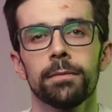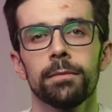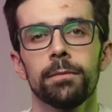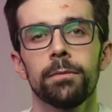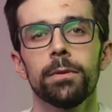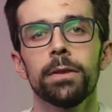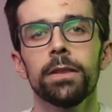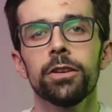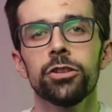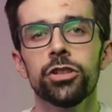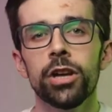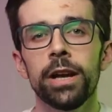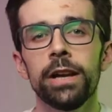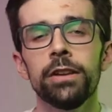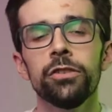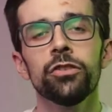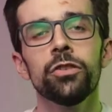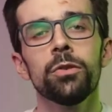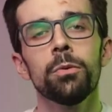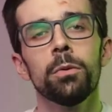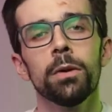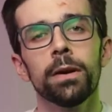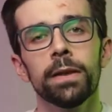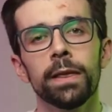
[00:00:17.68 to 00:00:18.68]
With the change
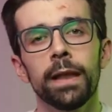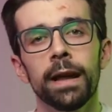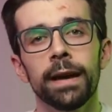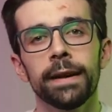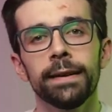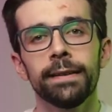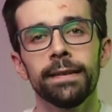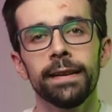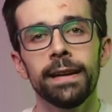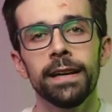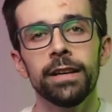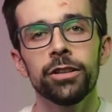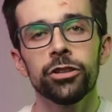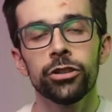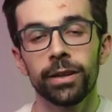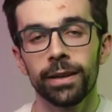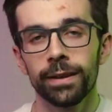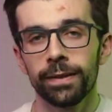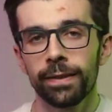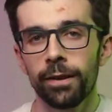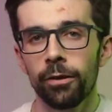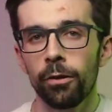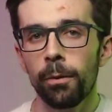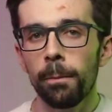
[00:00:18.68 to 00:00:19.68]
to online teaching,
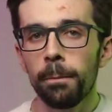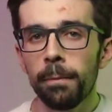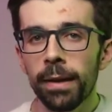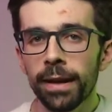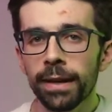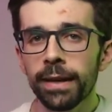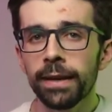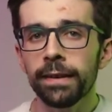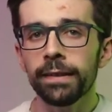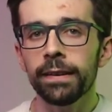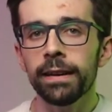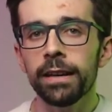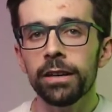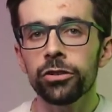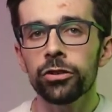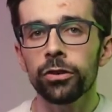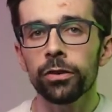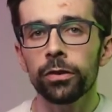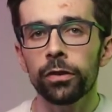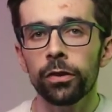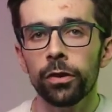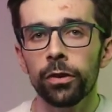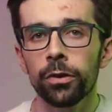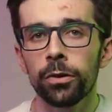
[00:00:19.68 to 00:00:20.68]
there are many
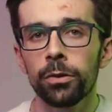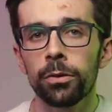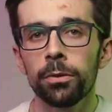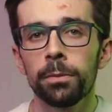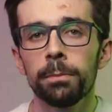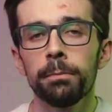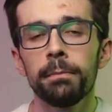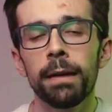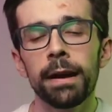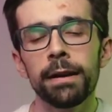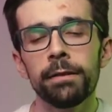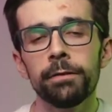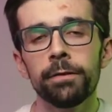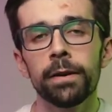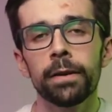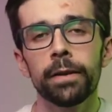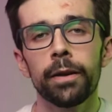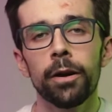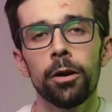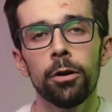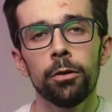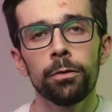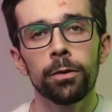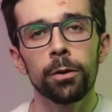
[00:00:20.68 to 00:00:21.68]
teachers who might feel
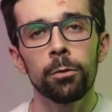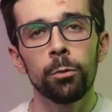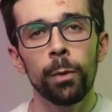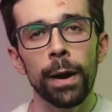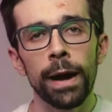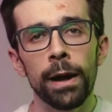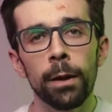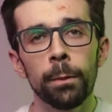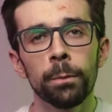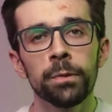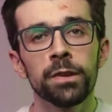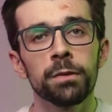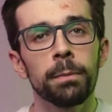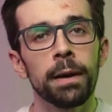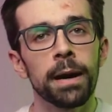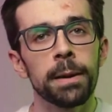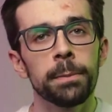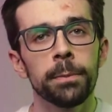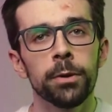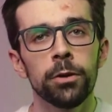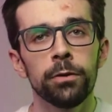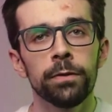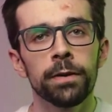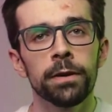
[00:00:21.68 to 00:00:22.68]
overwhelmed by
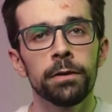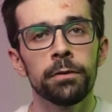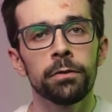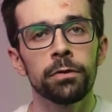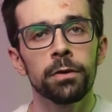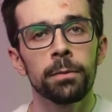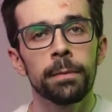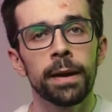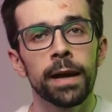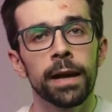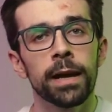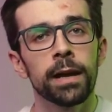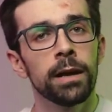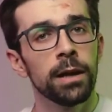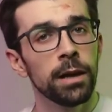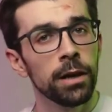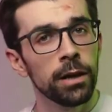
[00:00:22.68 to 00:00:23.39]
moving from a